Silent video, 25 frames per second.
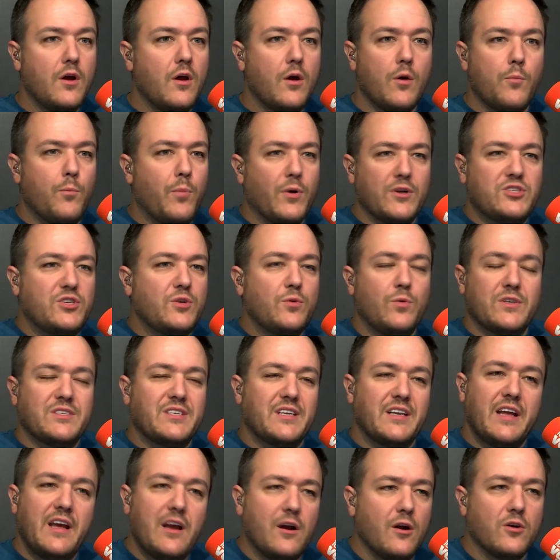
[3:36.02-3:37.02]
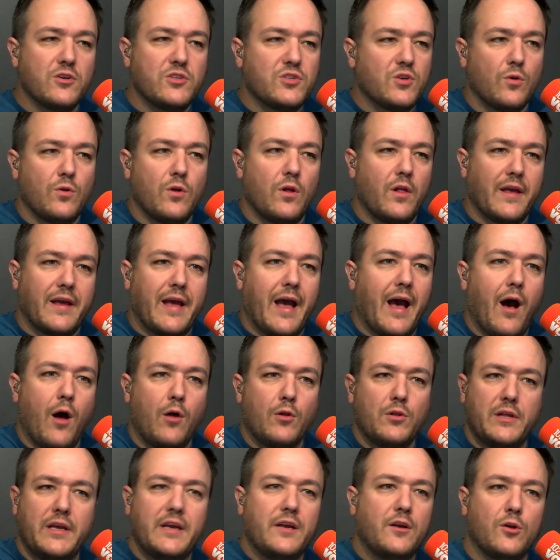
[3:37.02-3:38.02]
But she wasn't here, so, like, how
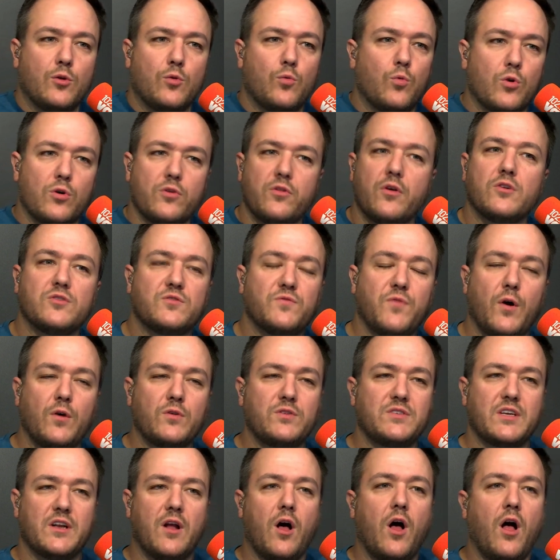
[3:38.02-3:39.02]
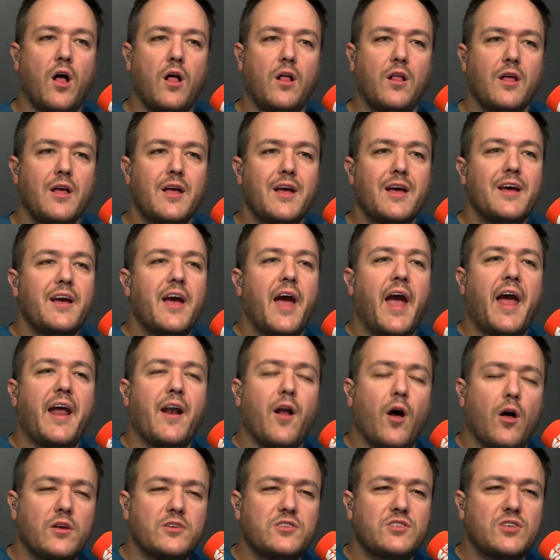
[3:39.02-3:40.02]
legal were those votes at all? And
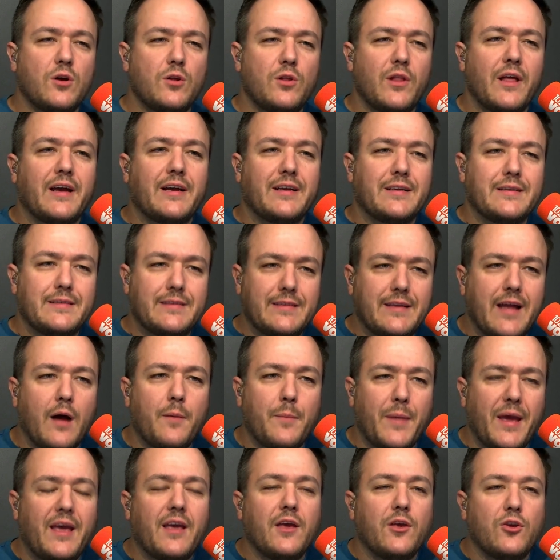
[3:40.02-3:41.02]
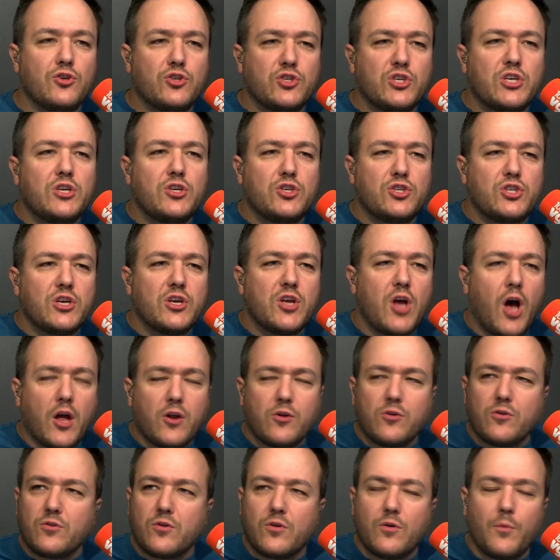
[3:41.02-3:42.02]
also, like, dummy, she, she got
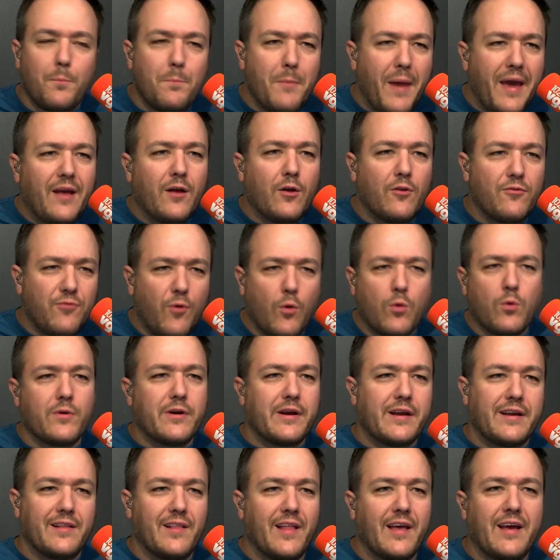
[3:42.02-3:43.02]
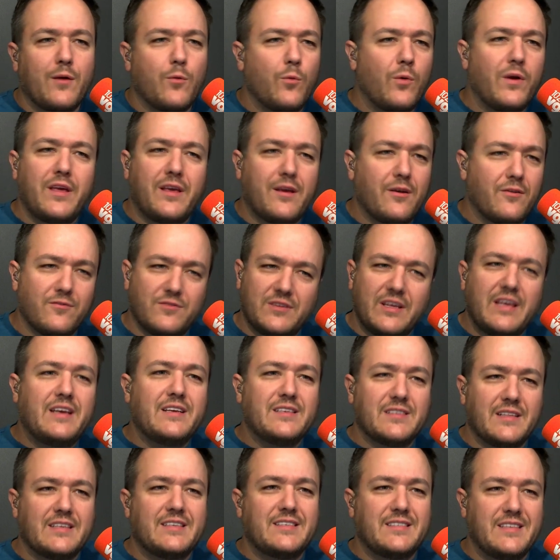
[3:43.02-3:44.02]
her mail forwarded. Like, we can
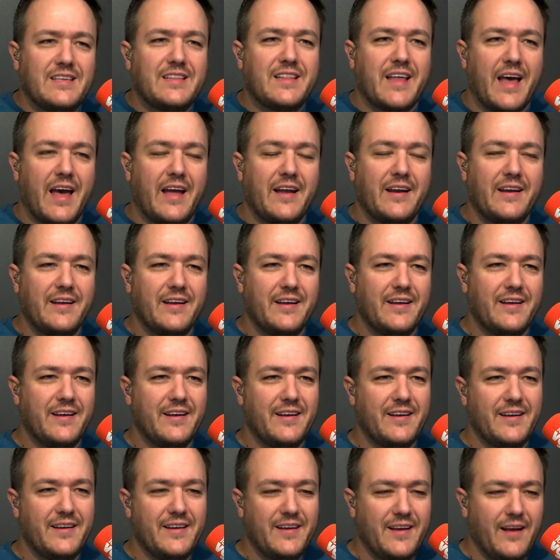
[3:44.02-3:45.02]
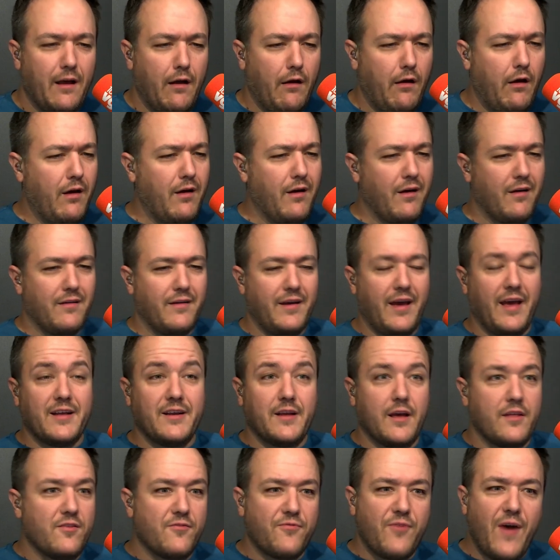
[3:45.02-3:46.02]
easily see mm -hmm. that. Mm-hmm. Oh,
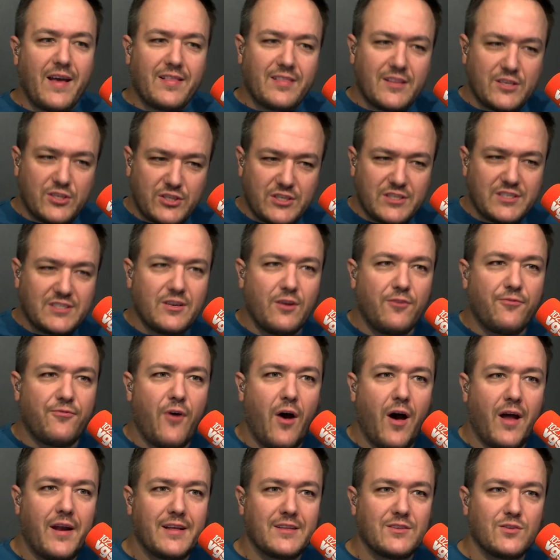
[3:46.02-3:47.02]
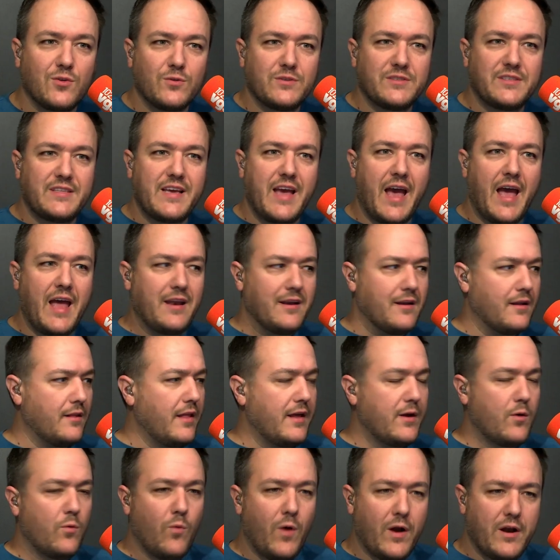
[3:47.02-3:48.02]
and, and, the fact that she still fought it towards the end.
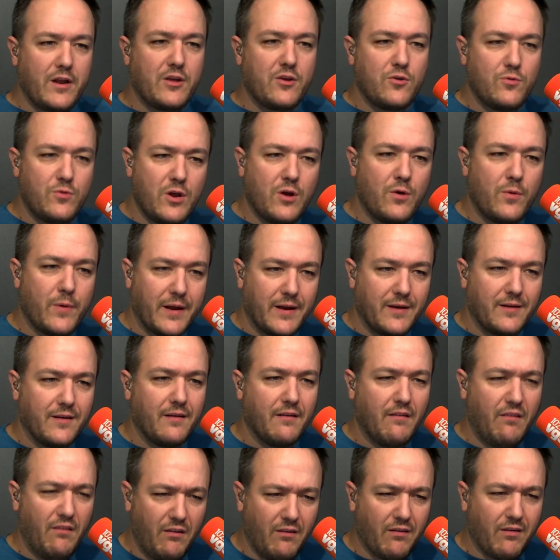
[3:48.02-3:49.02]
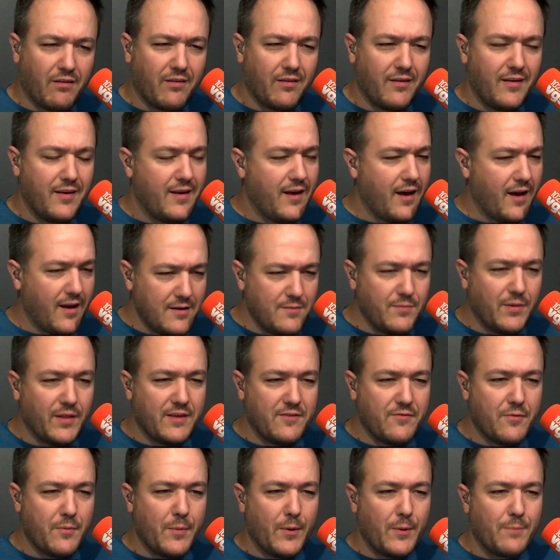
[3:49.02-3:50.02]
Like, what are you doing? Yeah. Ugh,
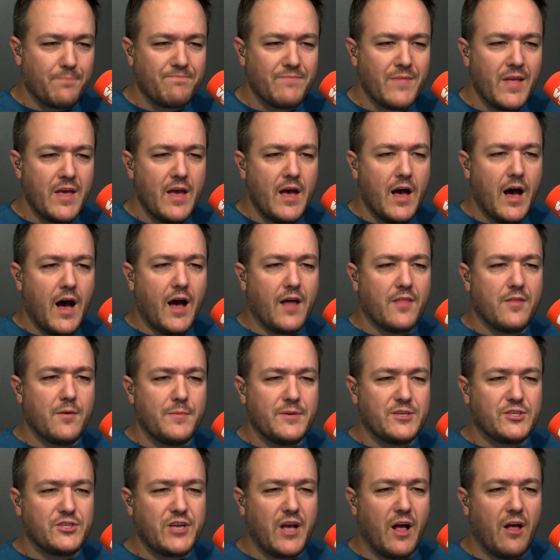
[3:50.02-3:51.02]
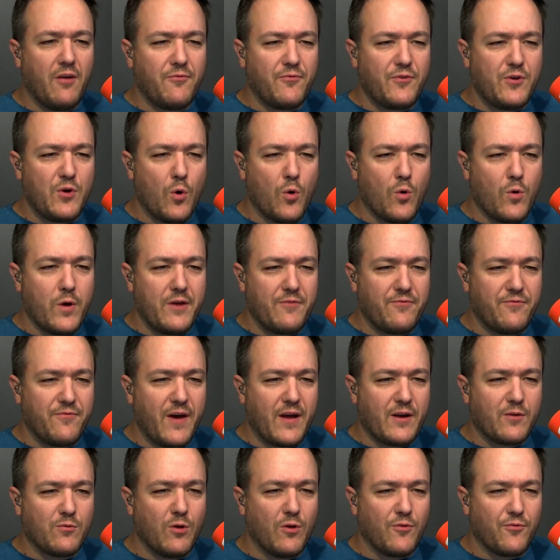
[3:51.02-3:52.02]
unbelievable. Uh, the Michele Fiore
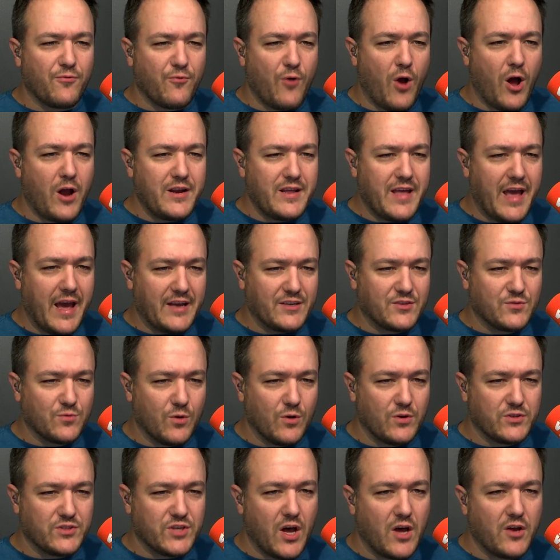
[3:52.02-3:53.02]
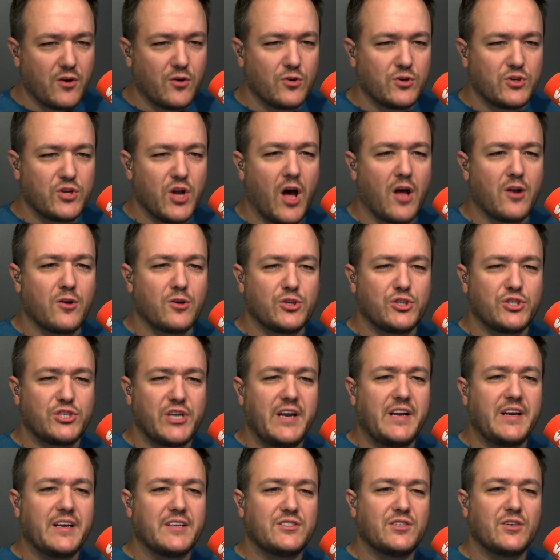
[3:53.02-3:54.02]
federal fraud case rolls on. Her daughter
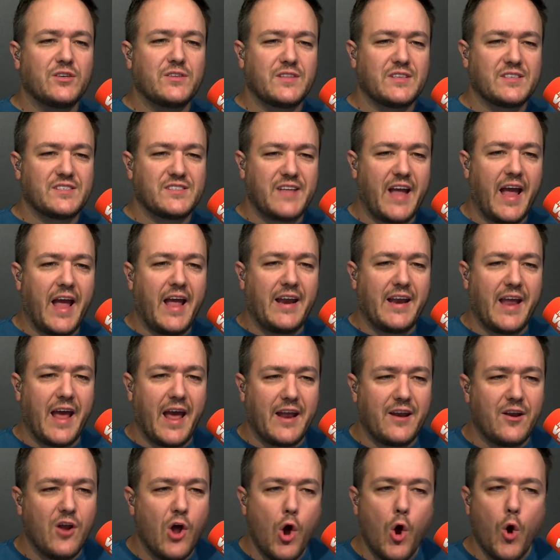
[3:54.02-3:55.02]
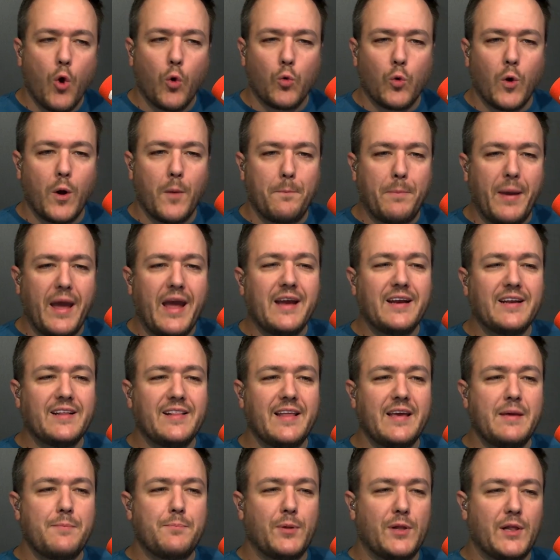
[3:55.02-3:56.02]
Sheena took the stand and
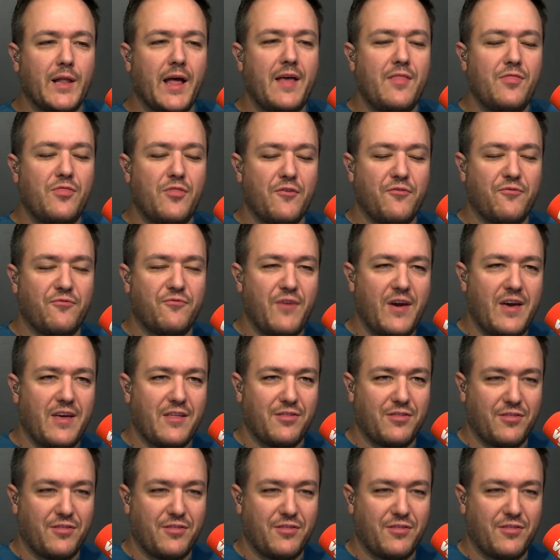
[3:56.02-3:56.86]
repeatedly pled the fifth.